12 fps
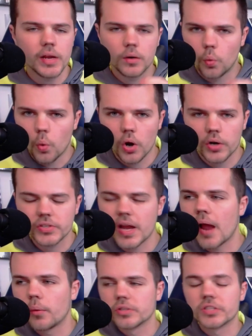It works.
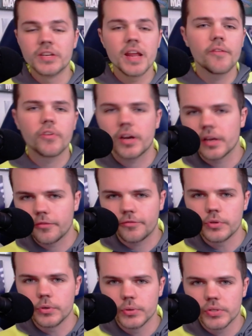I was never
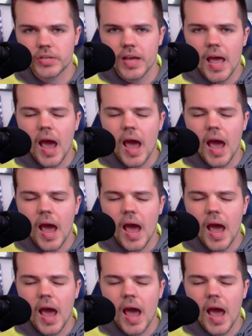confused.